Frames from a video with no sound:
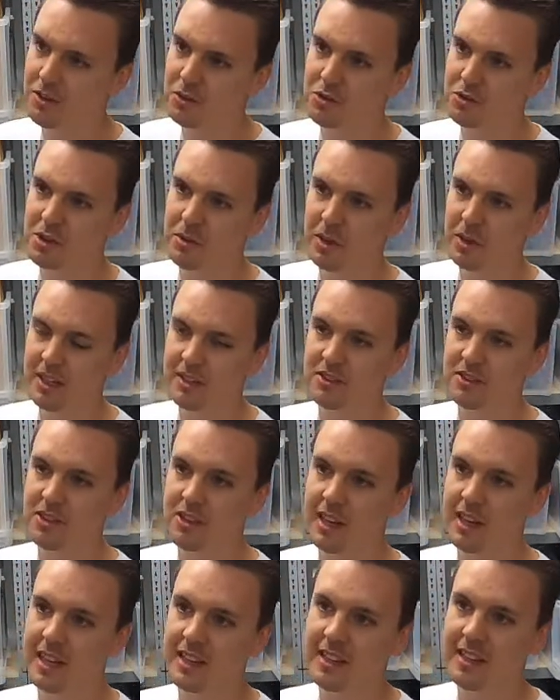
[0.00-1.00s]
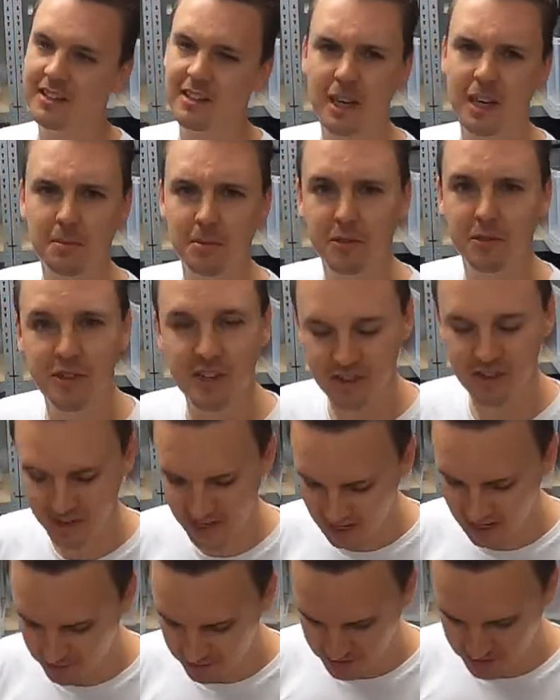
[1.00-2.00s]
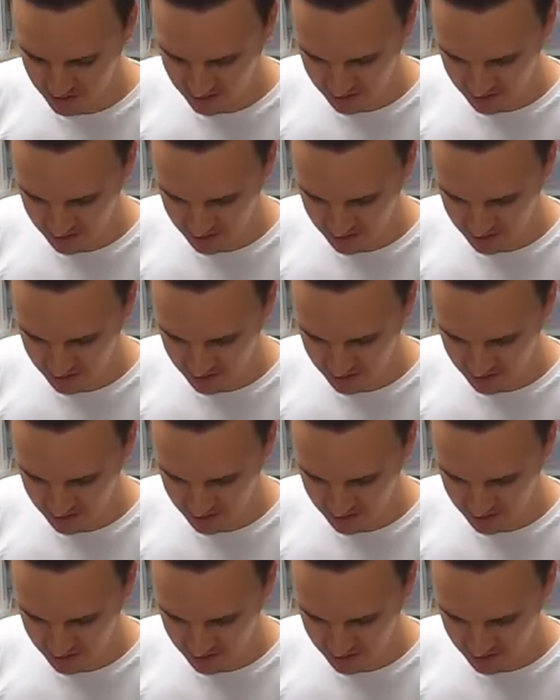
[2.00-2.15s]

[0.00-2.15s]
Also, what else do you get? There's a couple of things you get with